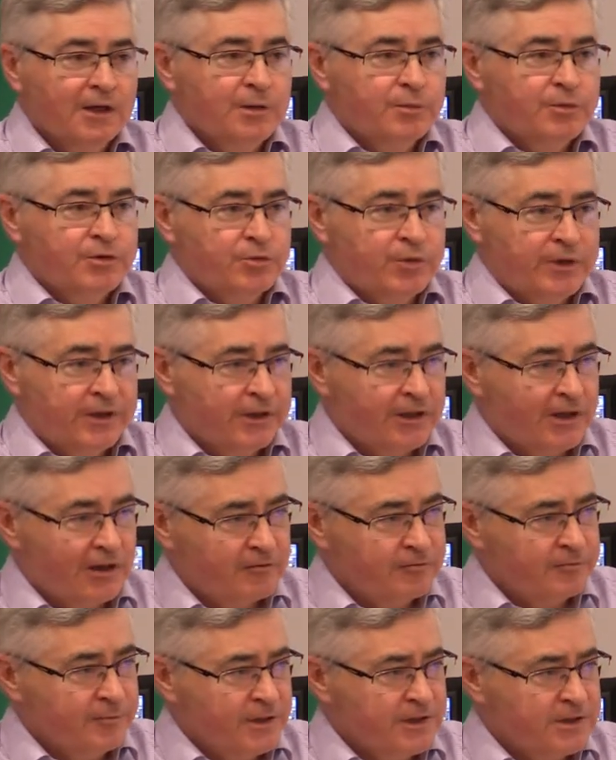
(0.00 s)
Between
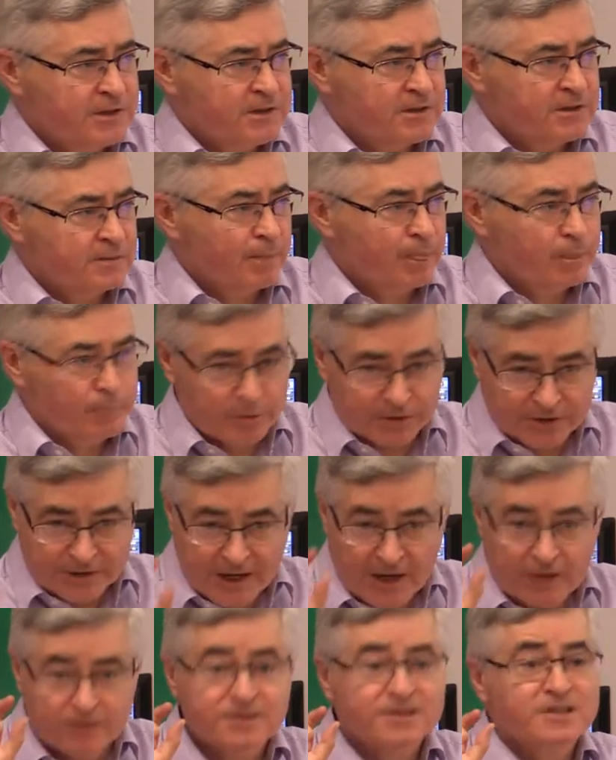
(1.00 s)
government, but
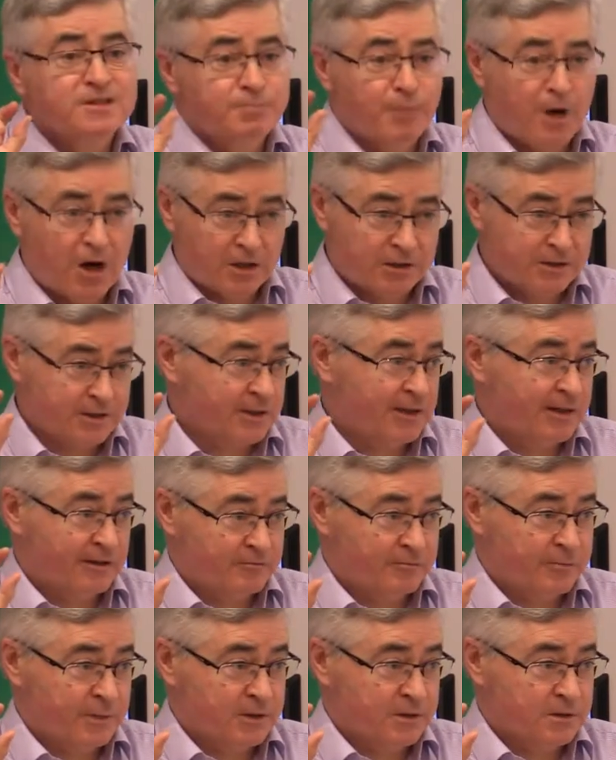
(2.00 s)
now smart
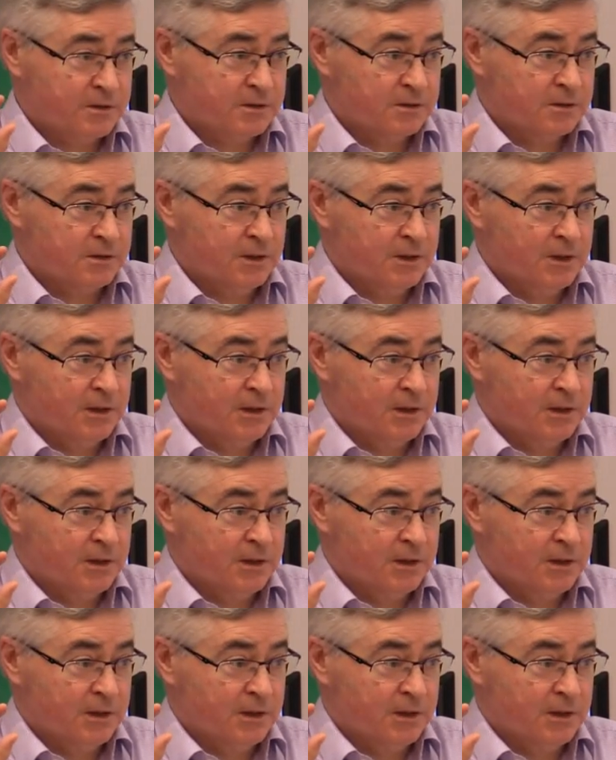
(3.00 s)
government